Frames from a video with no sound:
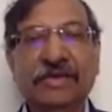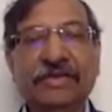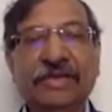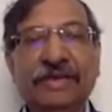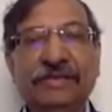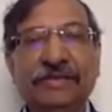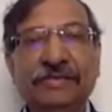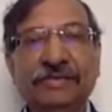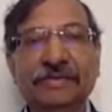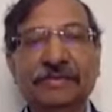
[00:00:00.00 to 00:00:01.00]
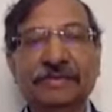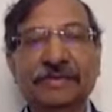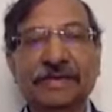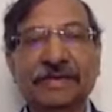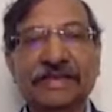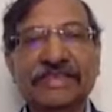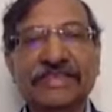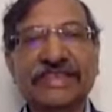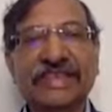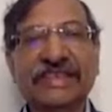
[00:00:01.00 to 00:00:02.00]
Once we have
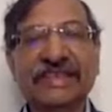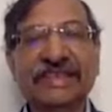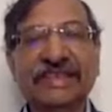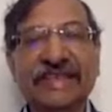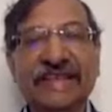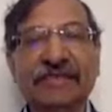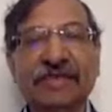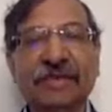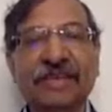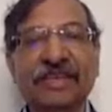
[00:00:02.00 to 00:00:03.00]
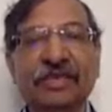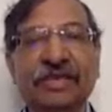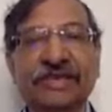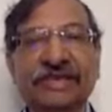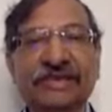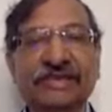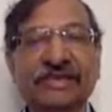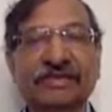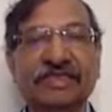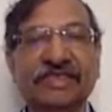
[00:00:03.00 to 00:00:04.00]
reached there is a time for making
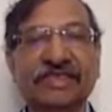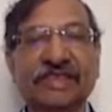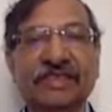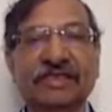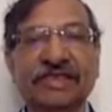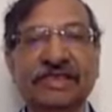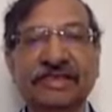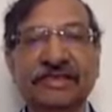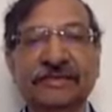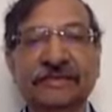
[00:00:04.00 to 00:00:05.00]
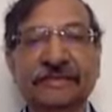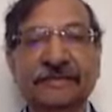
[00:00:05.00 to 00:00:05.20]
choices, which is a convergence.